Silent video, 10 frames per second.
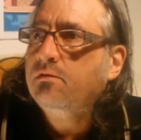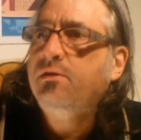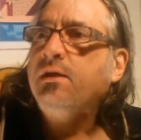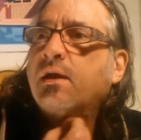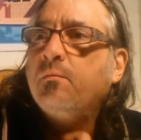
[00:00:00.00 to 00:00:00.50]

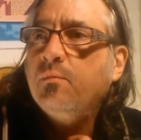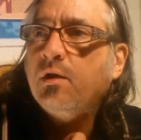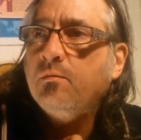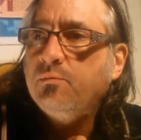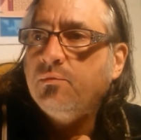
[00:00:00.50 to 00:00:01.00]
thing
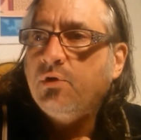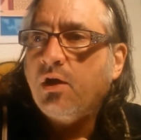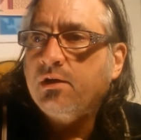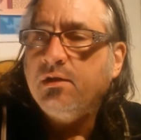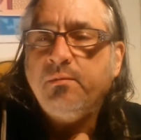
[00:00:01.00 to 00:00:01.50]
I'm
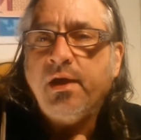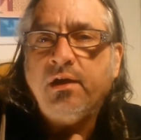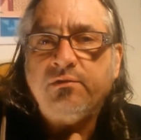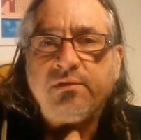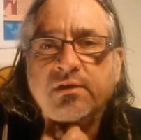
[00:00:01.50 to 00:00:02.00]
talking
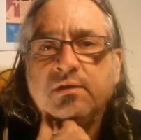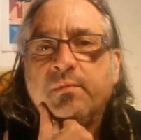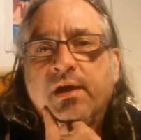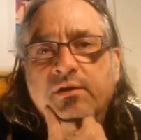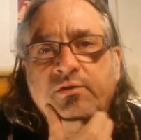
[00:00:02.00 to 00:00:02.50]
about, singing
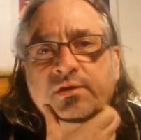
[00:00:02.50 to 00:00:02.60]
about, and